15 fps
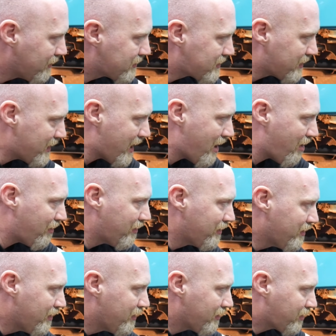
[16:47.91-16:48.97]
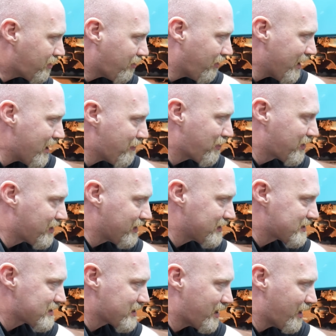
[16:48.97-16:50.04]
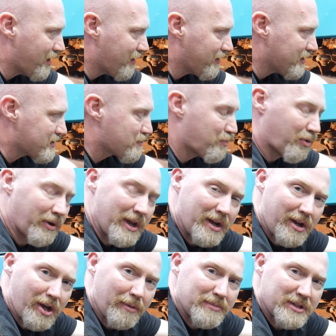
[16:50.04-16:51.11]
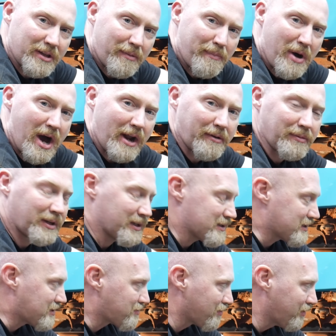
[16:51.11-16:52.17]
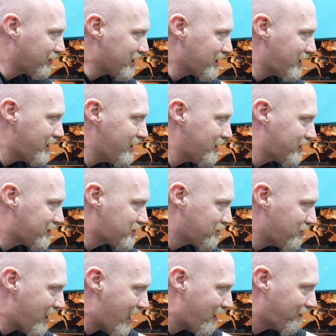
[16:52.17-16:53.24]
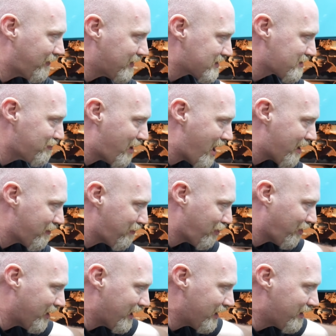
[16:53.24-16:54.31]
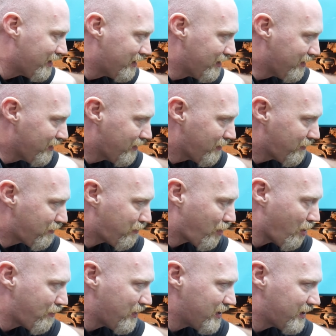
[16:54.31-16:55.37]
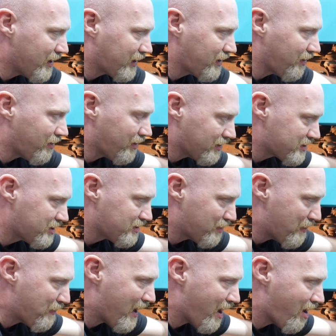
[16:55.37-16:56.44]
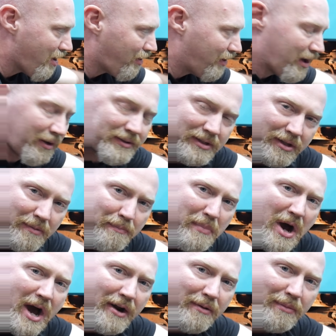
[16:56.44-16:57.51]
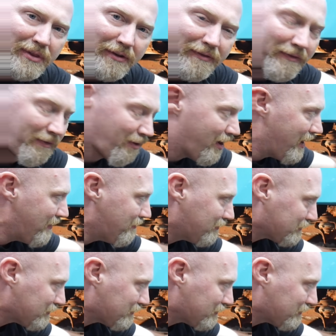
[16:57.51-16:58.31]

to now clamp this plate up to the bottom, because it's really key that you have this bottom plate parallel to the bottom of the frame.